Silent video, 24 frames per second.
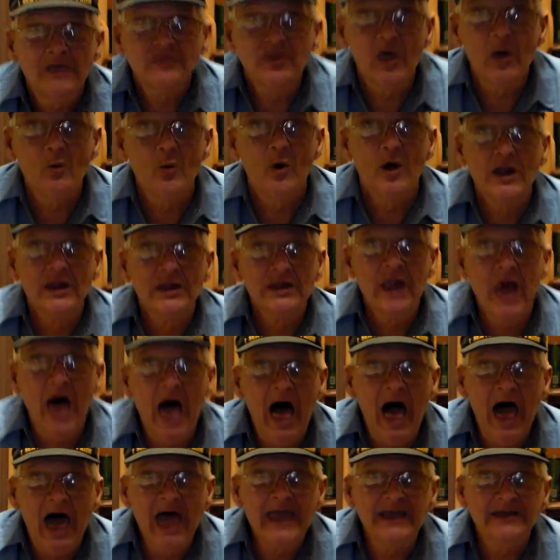that will
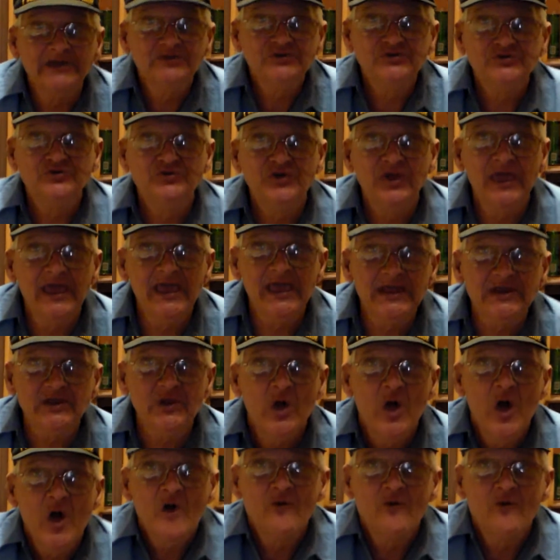lie, cheat,